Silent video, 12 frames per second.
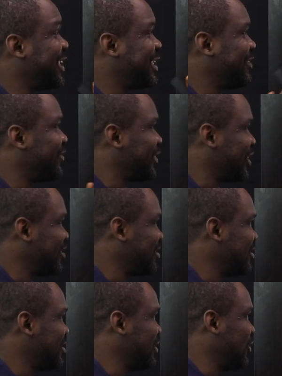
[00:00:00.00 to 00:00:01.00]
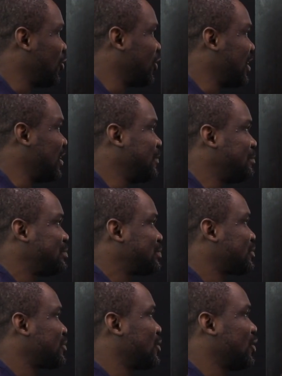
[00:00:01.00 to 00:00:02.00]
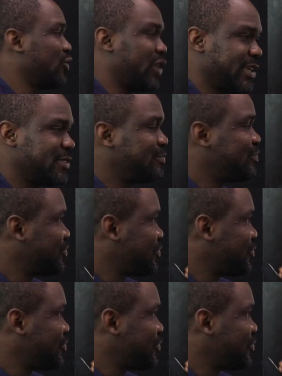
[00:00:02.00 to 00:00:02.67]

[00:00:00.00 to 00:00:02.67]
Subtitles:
delivering the order, right?